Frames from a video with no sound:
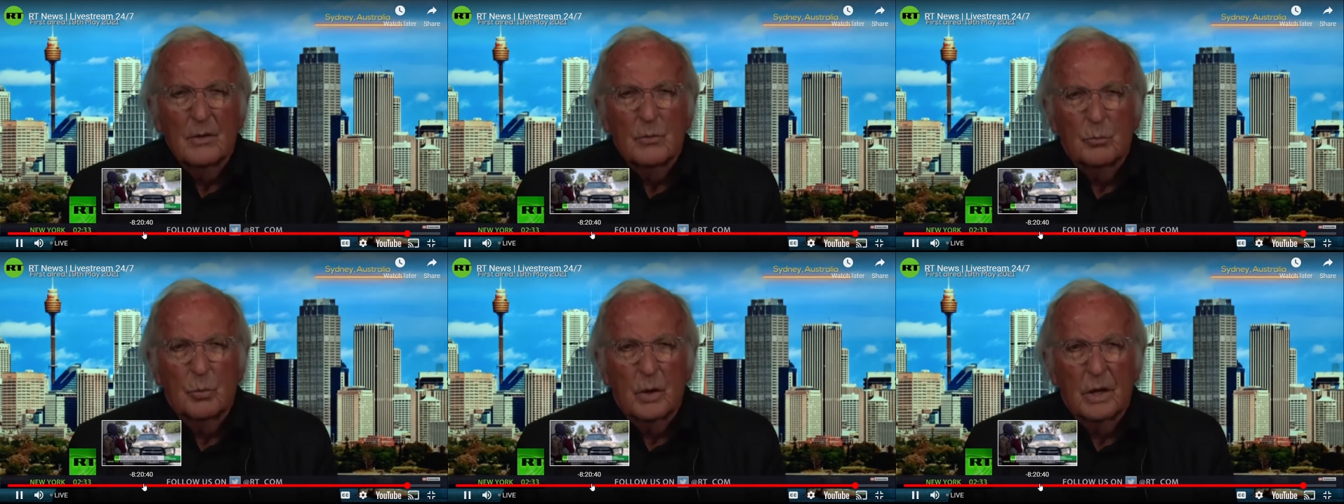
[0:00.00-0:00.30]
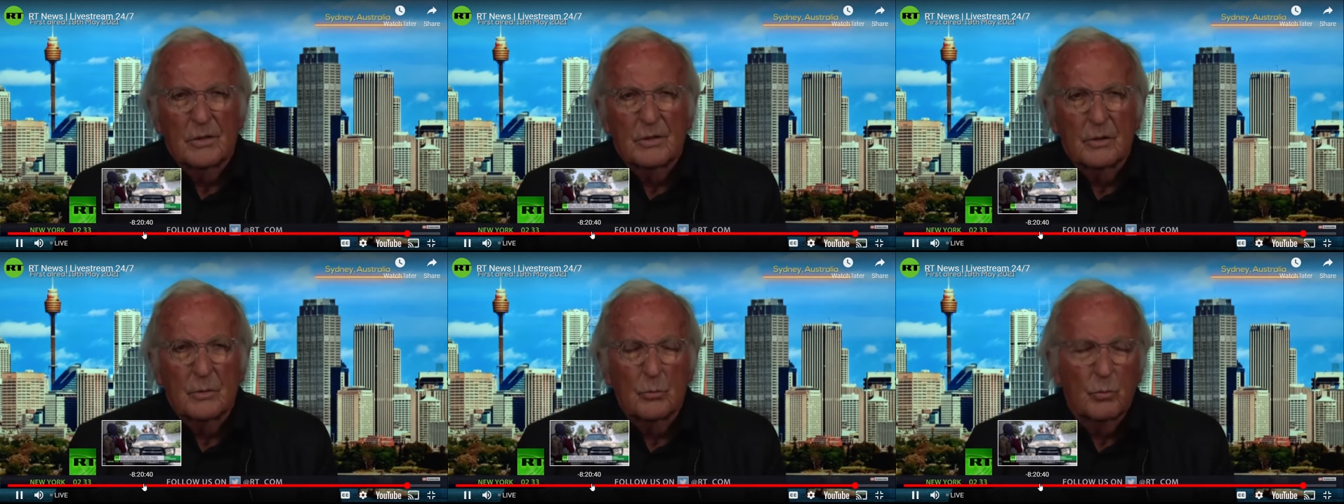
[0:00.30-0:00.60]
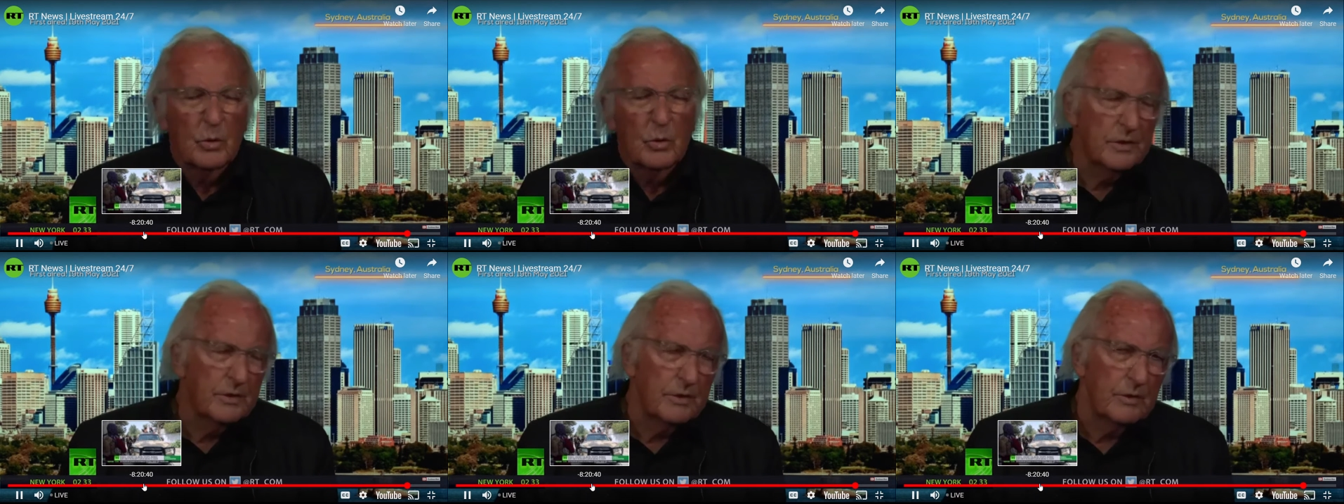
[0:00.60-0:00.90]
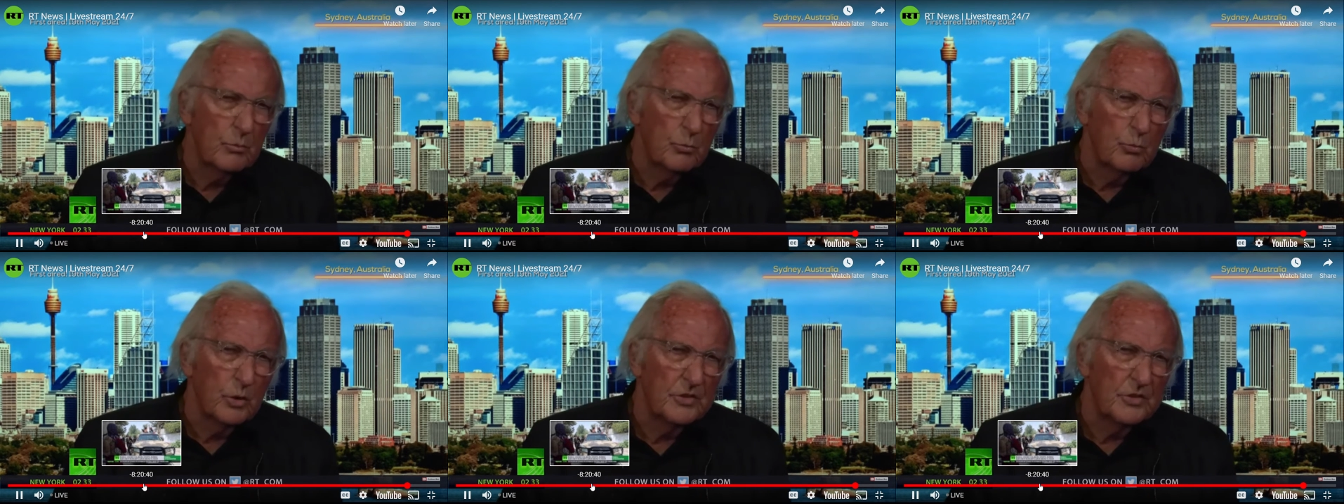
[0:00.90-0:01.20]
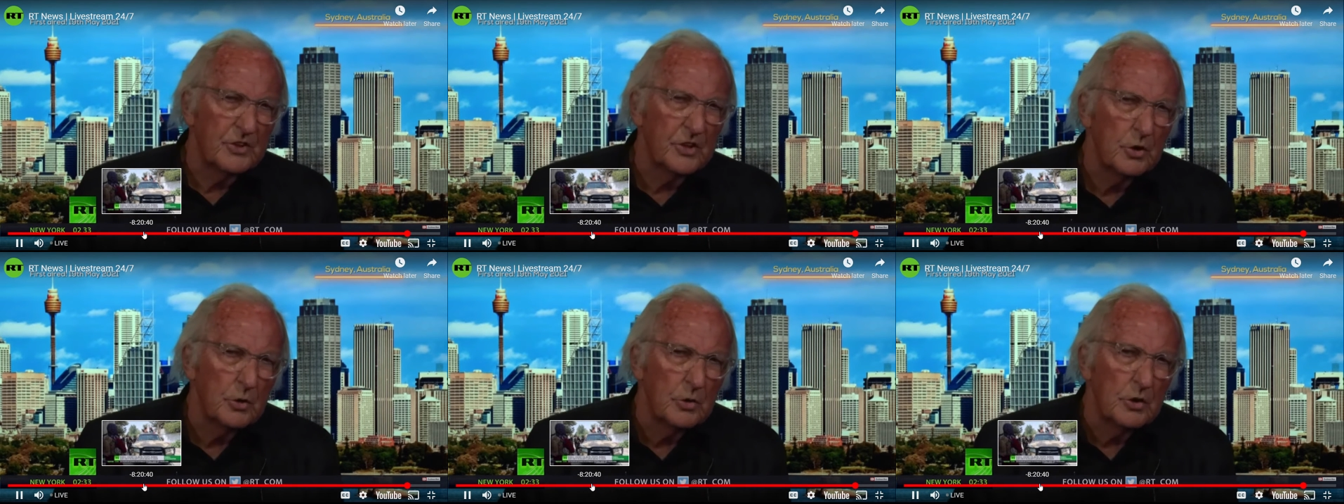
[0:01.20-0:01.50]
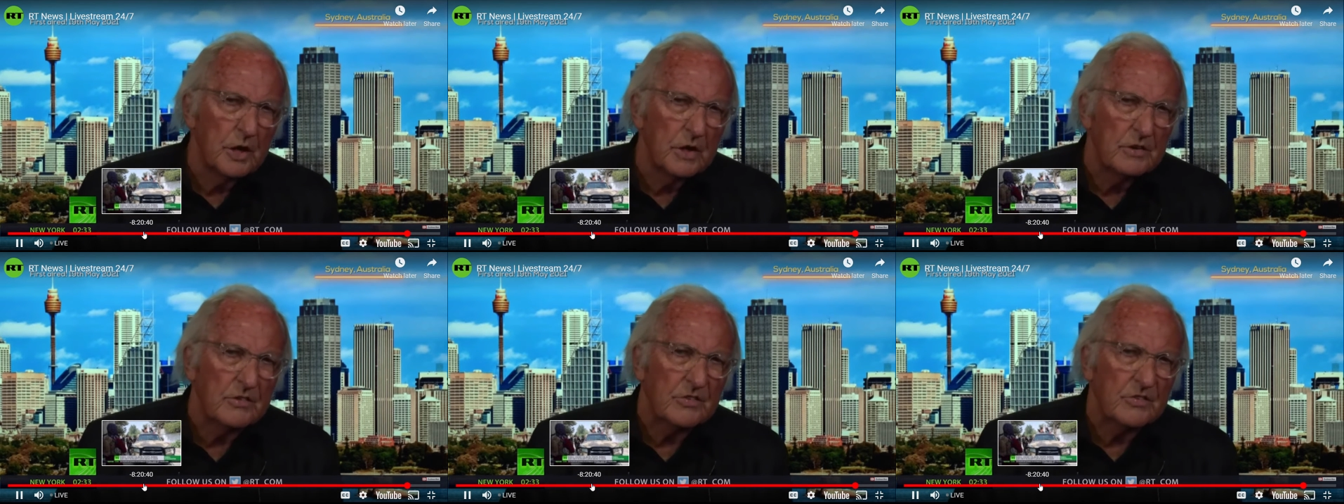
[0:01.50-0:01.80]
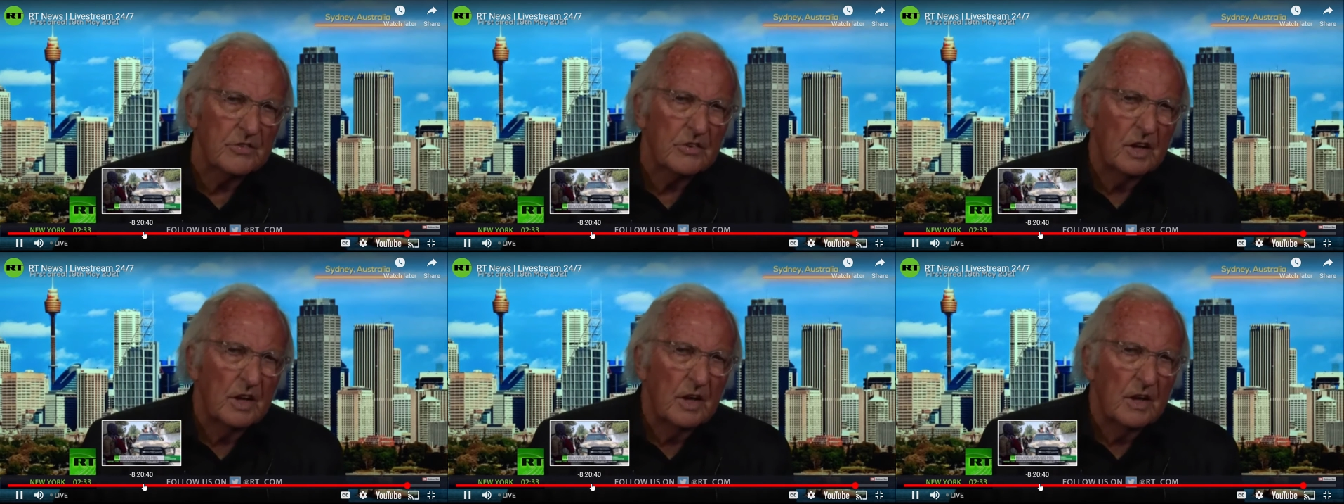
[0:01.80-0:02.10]
with with with
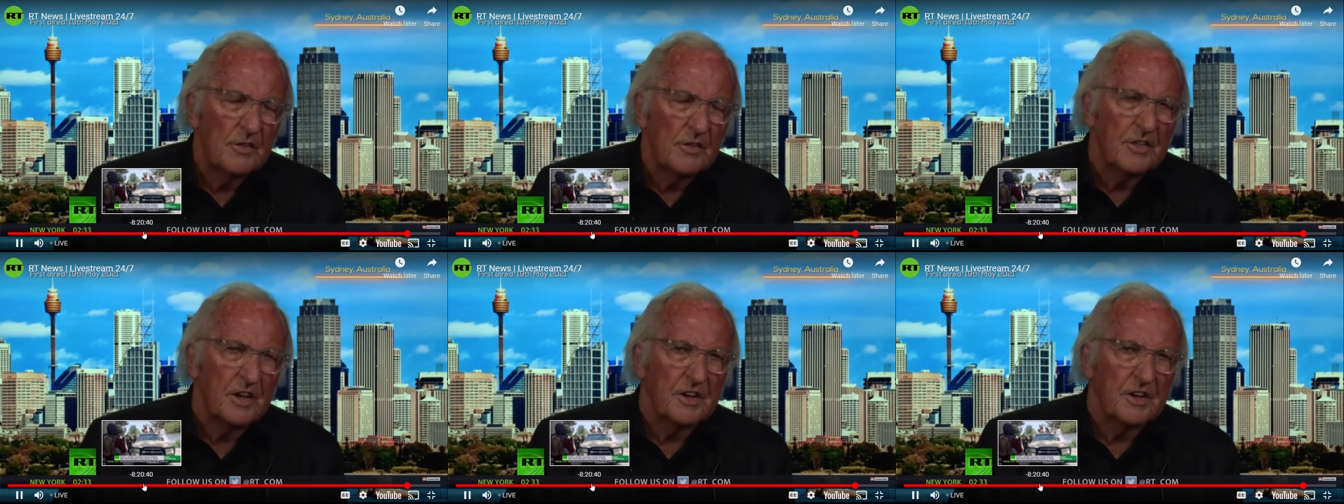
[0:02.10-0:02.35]
units